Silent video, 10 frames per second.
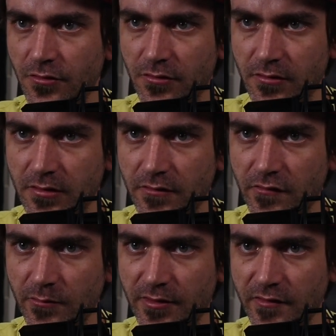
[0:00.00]
Cool.
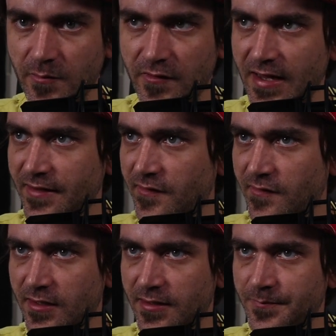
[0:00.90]
So we've got some
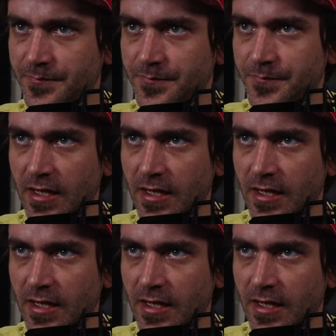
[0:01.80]
slices here.